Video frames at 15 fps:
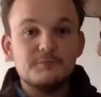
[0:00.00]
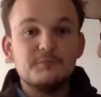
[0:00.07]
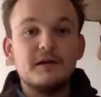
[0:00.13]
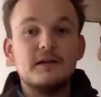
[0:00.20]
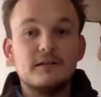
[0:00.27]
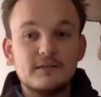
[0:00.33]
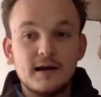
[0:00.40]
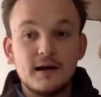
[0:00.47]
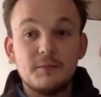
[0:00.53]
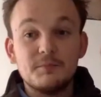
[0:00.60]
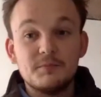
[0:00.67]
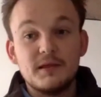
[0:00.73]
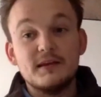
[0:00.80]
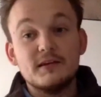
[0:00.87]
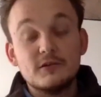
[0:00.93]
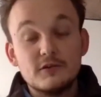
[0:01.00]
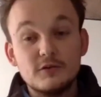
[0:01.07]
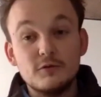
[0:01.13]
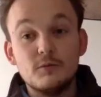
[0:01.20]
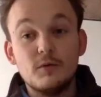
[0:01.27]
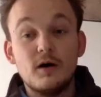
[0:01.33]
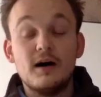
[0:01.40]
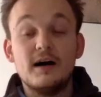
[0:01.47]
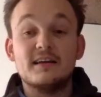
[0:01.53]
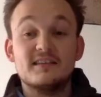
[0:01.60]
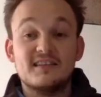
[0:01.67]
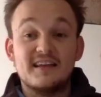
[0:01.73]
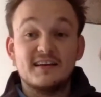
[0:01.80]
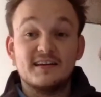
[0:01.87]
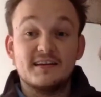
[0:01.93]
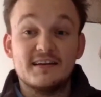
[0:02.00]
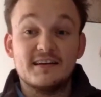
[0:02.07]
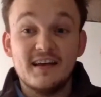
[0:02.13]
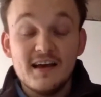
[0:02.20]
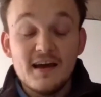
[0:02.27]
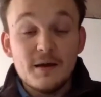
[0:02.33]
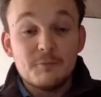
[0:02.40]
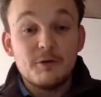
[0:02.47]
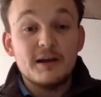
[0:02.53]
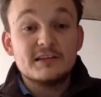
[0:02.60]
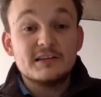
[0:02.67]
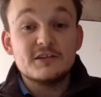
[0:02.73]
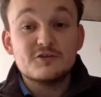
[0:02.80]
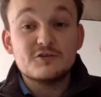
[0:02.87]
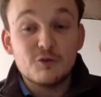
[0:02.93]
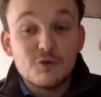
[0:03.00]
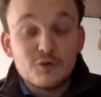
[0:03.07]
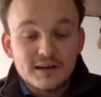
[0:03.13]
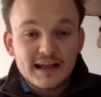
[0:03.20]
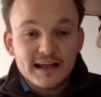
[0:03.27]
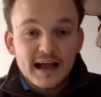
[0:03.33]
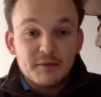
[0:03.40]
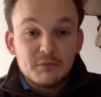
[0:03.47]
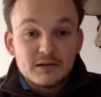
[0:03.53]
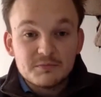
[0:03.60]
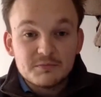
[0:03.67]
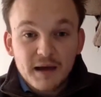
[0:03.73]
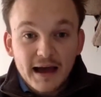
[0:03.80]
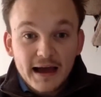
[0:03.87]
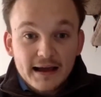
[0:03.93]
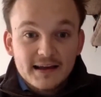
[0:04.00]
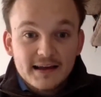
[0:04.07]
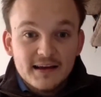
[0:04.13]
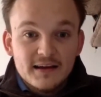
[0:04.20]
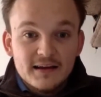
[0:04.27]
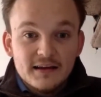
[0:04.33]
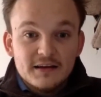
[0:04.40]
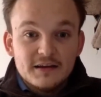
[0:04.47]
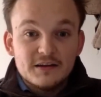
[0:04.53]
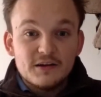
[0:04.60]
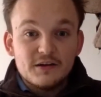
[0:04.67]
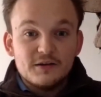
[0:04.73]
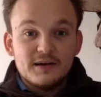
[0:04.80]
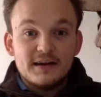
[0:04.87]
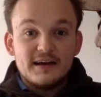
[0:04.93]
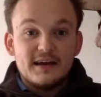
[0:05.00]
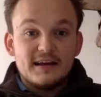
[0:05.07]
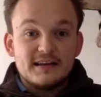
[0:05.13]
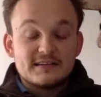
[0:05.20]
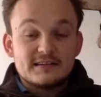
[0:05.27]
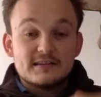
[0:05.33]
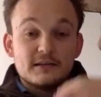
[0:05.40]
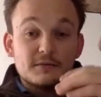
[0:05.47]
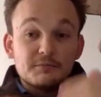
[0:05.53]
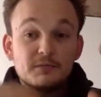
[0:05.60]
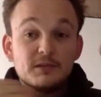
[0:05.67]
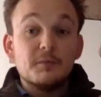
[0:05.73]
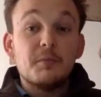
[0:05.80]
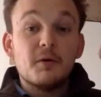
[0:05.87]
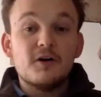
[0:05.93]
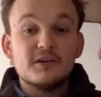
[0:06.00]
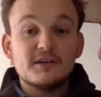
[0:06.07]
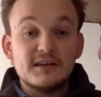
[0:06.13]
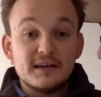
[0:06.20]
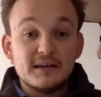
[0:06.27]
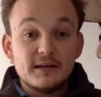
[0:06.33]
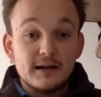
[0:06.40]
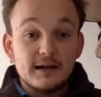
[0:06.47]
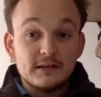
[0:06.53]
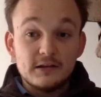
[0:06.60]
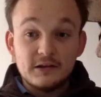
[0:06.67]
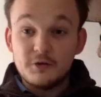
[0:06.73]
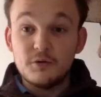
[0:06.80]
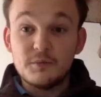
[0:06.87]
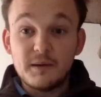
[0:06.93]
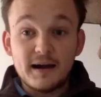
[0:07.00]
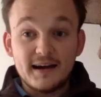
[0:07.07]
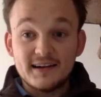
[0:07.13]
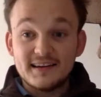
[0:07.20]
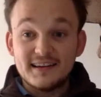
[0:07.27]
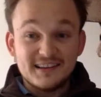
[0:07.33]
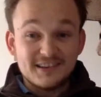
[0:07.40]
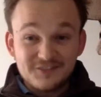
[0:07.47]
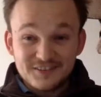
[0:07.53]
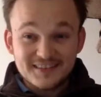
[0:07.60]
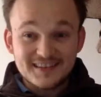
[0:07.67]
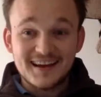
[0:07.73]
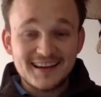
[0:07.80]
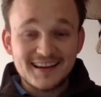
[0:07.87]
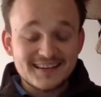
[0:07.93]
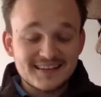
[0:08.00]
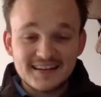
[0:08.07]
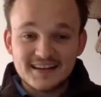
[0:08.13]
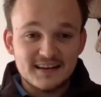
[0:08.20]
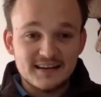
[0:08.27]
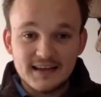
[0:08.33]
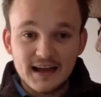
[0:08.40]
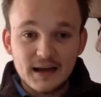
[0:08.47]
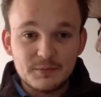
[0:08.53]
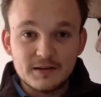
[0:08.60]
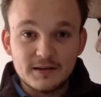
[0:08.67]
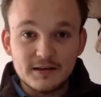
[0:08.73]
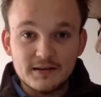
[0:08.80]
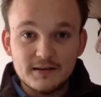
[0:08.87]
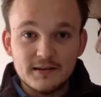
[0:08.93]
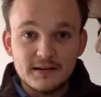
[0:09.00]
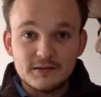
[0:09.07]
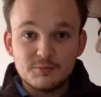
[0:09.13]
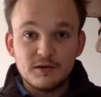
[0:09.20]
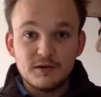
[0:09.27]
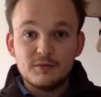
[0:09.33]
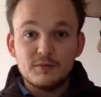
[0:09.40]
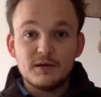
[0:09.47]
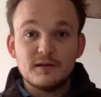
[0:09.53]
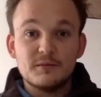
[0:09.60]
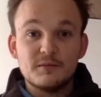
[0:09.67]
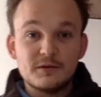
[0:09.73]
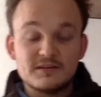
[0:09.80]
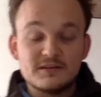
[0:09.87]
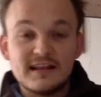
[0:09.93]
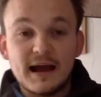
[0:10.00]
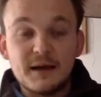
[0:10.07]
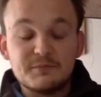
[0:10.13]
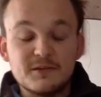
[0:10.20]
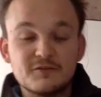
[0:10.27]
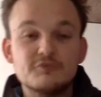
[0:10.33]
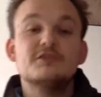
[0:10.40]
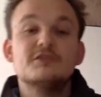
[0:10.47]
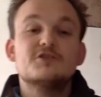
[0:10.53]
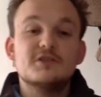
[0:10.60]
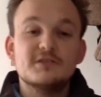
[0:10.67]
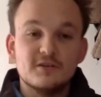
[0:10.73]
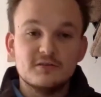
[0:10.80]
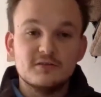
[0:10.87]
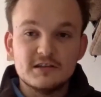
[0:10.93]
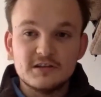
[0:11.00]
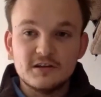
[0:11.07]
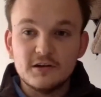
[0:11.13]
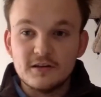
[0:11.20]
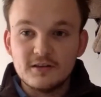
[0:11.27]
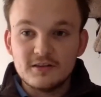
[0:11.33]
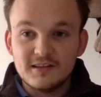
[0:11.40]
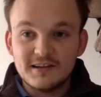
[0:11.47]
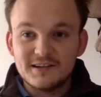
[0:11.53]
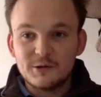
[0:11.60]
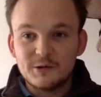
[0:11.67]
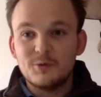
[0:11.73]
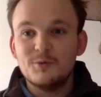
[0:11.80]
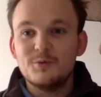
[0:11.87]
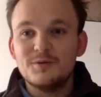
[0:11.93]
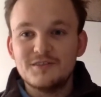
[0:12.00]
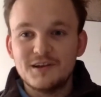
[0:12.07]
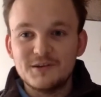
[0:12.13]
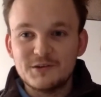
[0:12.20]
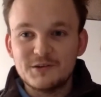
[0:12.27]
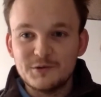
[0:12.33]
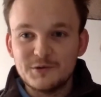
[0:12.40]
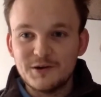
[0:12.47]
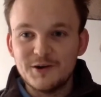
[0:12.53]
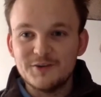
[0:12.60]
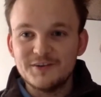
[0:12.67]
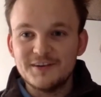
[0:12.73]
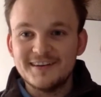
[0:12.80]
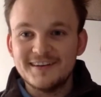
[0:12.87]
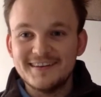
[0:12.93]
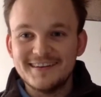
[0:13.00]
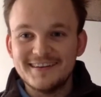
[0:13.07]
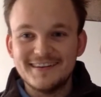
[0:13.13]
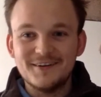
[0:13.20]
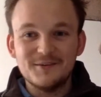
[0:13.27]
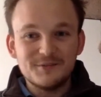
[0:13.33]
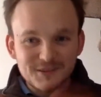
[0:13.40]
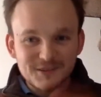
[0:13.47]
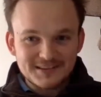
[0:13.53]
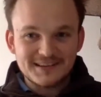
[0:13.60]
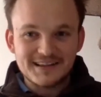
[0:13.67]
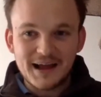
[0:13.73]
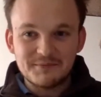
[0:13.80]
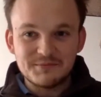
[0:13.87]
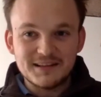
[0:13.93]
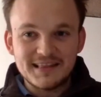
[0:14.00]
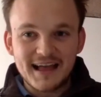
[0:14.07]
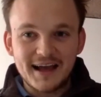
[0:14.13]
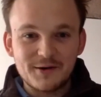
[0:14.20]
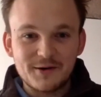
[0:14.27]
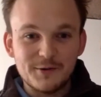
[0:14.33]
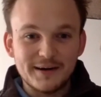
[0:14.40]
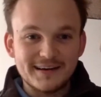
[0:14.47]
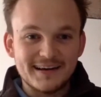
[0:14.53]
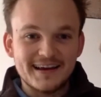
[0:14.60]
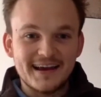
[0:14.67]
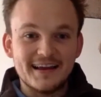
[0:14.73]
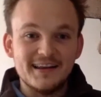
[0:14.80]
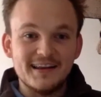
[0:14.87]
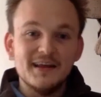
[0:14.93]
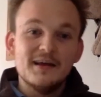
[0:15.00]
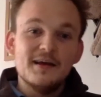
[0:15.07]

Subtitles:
build up then to what I think breaks the straw on the camel's back. It's the body and the lower back is fantastic at adapting. We're one of the most adaptive creatures on this earth. Like, look what we've done through COVID. We've just adapted that quick again.